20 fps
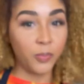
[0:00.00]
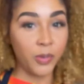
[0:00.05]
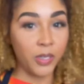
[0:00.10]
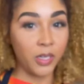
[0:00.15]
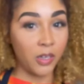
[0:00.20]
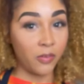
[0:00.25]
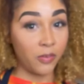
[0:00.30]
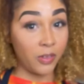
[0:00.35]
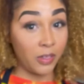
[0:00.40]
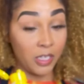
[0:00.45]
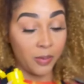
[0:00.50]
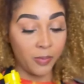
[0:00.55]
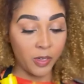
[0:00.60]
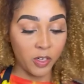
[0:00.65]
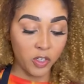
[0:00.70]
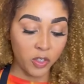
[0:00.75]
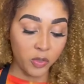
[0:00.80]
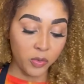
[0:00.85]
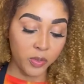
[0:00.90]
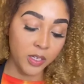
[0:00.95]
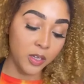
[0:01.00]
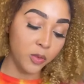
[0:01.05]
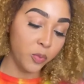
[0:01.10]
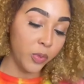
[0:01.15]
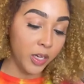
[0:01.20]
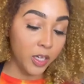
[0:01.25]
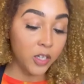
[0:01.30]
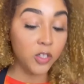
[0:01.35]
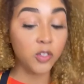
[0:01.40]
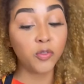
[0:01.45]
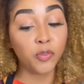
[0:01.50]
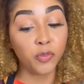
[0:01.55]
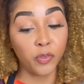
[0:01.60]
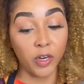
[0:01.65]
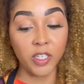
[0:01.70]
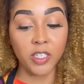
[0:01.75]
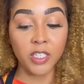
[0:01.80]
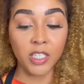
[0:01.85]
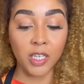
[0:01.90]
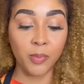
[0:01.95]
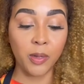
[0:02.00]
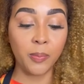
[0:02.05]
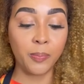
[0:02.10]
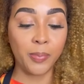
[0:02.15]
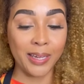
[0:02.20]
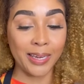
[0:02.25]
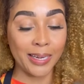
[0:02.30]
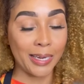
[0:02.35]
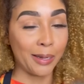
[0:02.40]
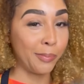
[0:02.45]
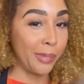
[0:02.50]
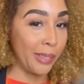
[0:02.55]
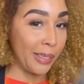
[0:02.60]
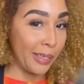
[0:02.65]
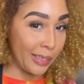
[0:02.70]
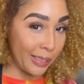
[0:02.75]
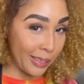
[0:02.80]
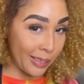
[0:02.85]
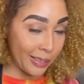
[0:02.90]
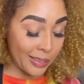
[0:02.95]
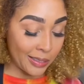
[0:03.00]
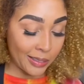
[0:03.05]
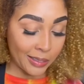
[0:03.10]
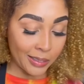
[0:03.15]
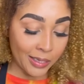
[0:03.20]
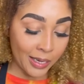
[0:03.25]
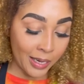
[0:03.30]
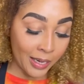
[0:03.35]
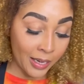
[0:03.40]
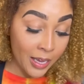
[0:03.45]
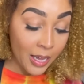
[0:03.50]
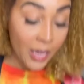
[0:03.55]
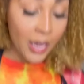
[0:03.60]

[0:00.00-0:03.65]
bit of lemon juice, and we can do fresh lemon, but I'm being lazy today,